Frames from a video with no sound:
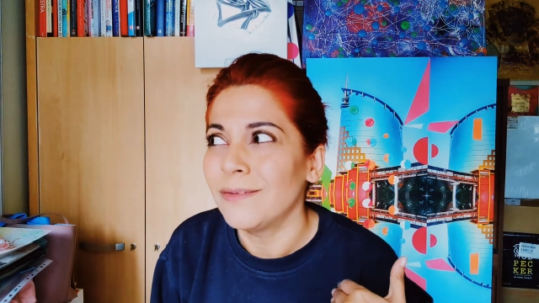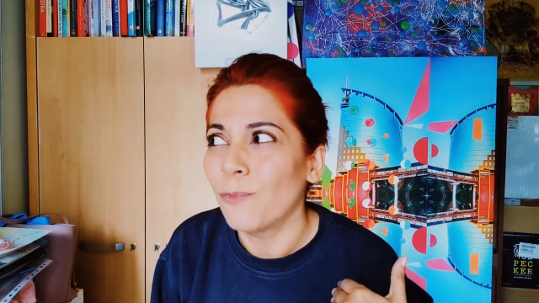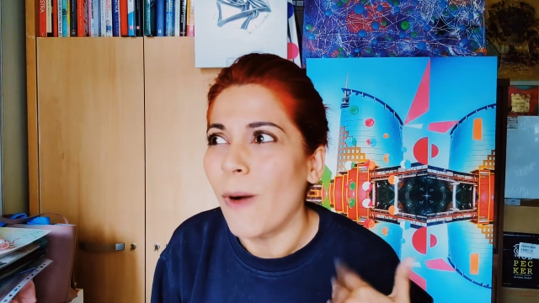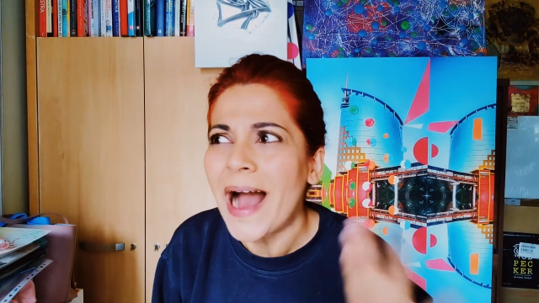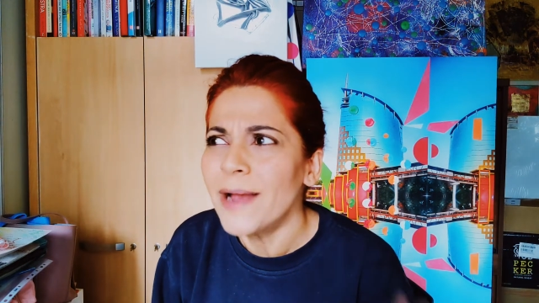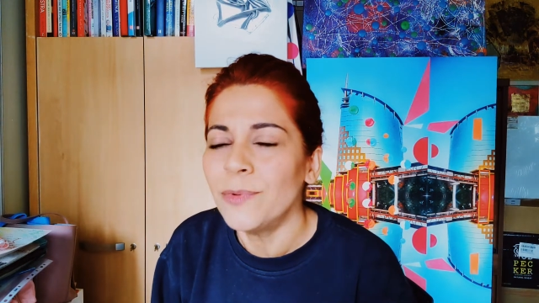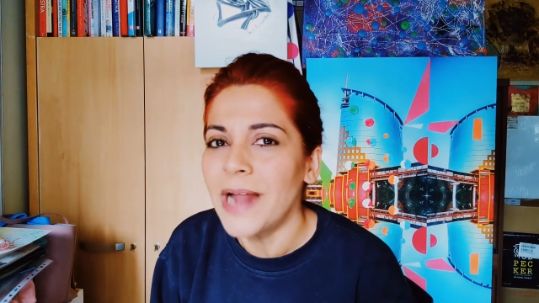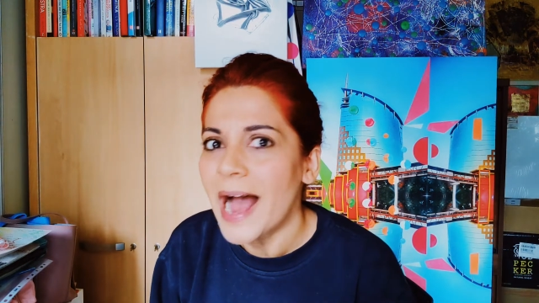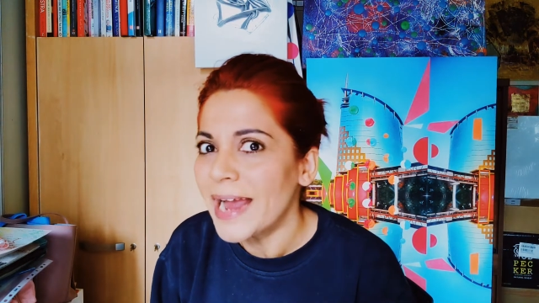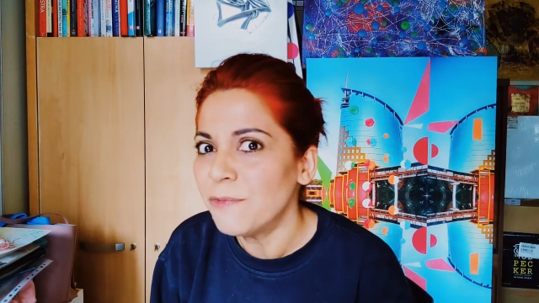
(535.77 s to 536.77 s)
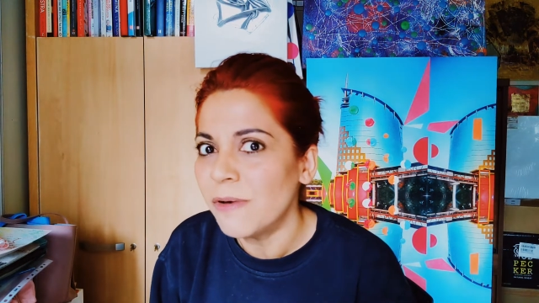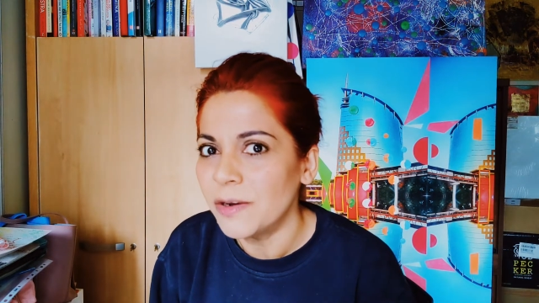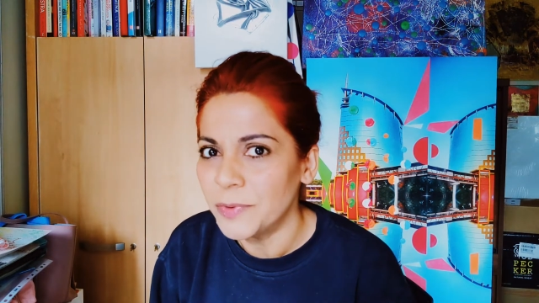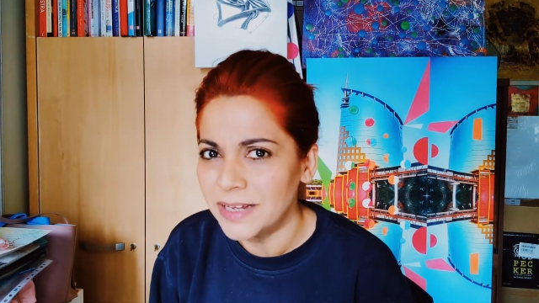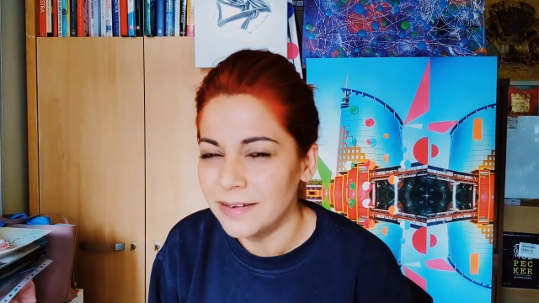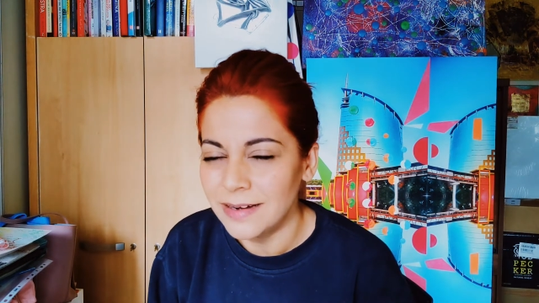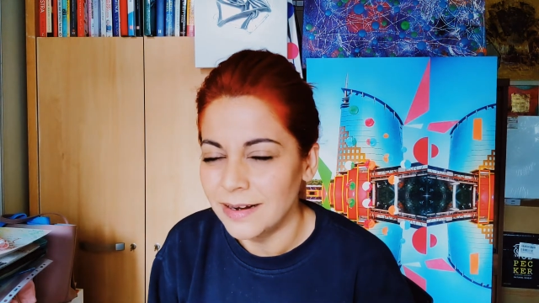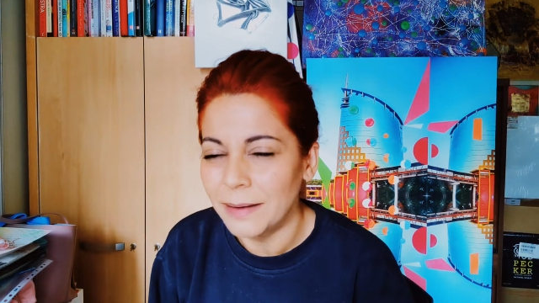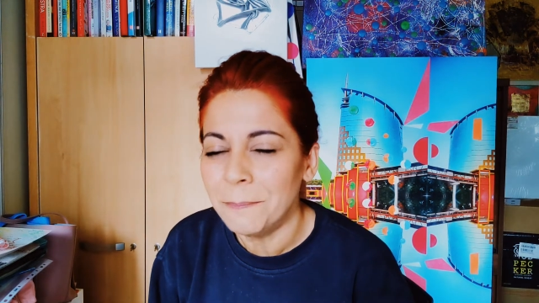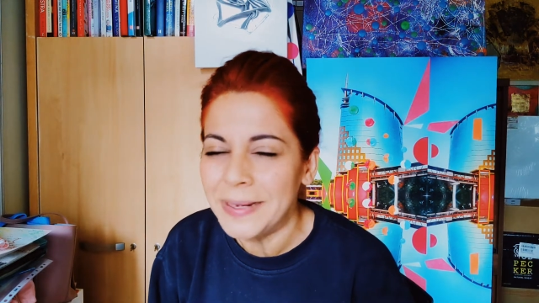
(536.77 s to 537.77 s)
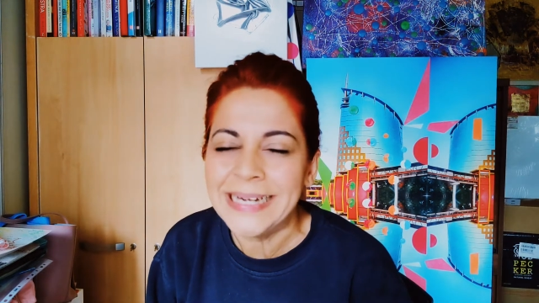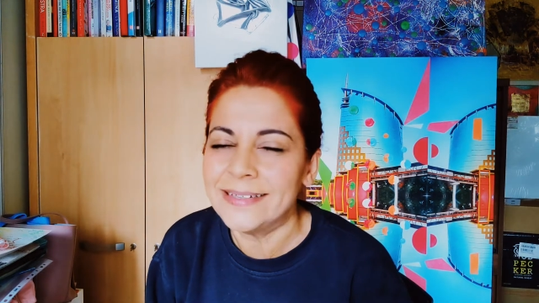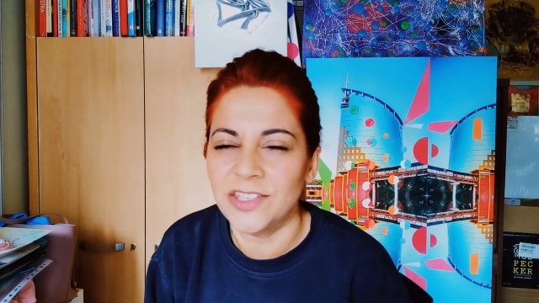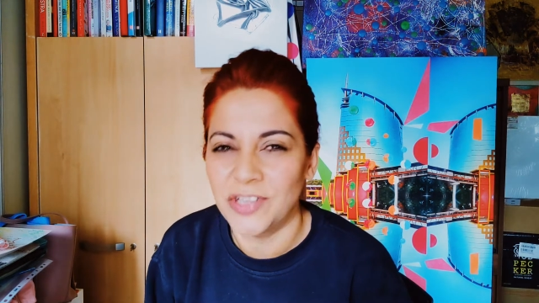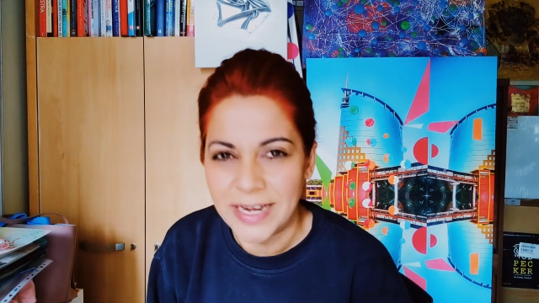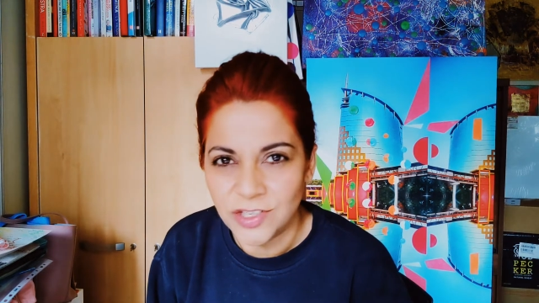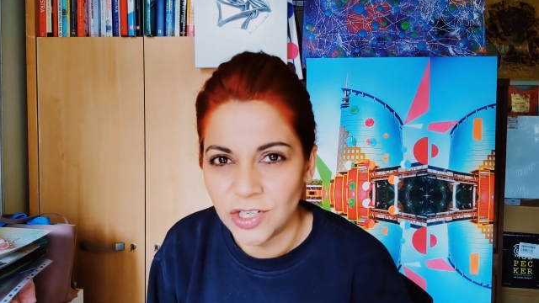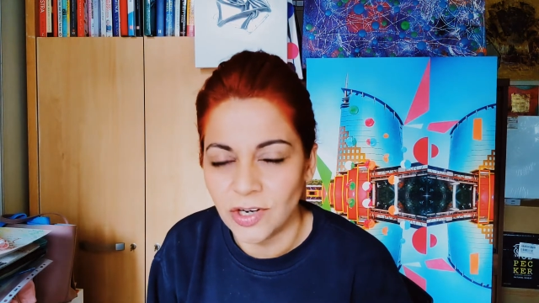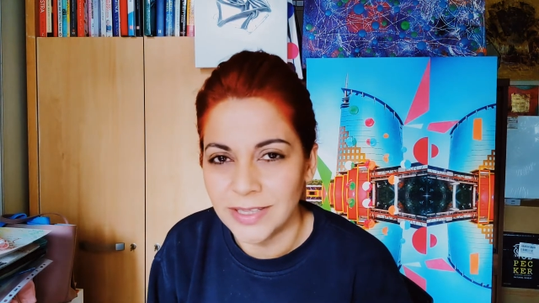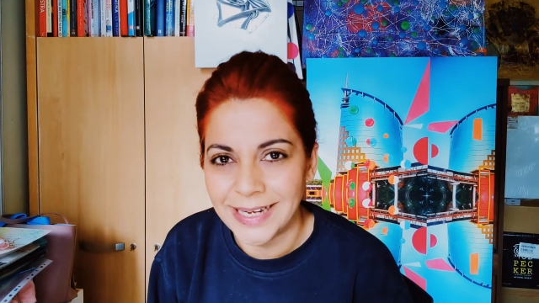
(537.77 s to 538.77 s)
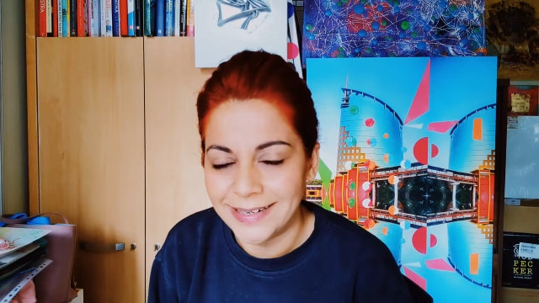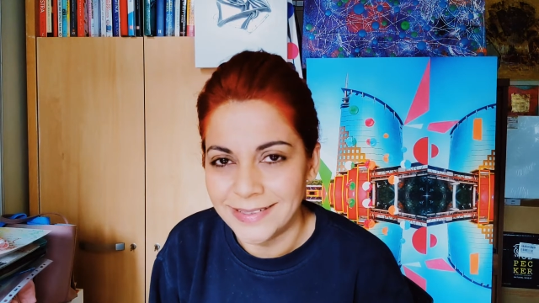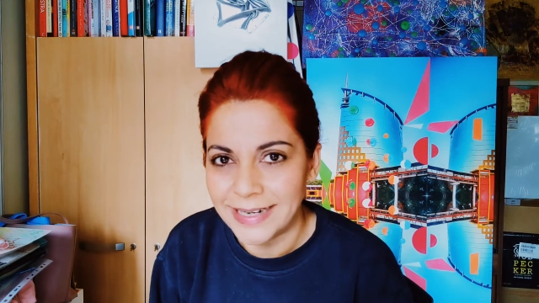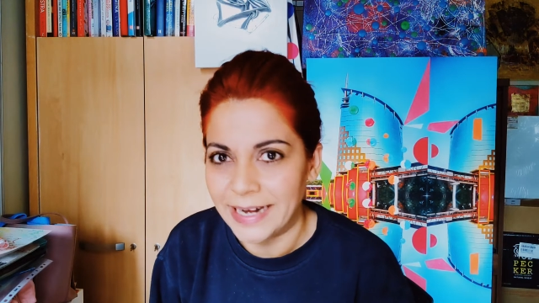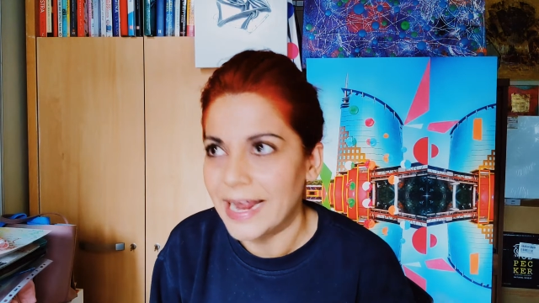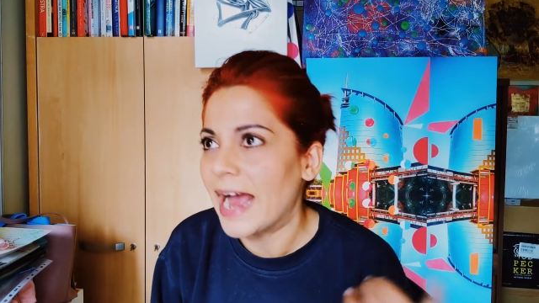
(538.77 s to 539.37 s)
why would I work with a complete stranger on the internet?